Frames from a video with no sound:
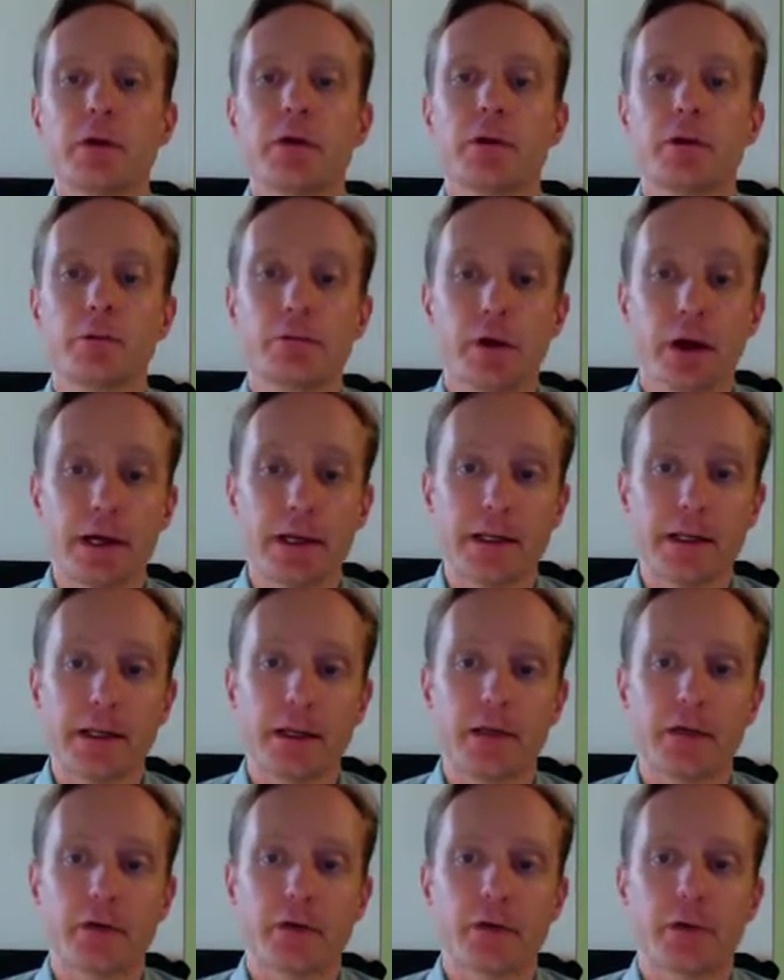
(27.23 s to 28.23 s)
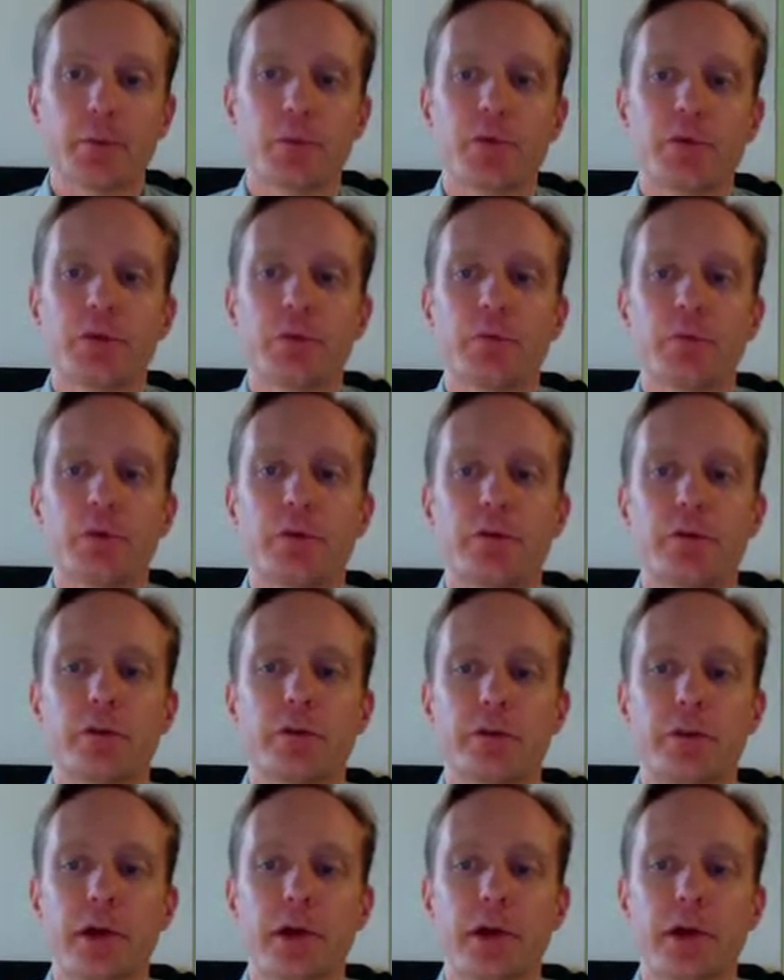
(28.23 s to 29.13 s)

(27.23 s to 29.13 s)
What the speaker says: Defining Key Terms in Business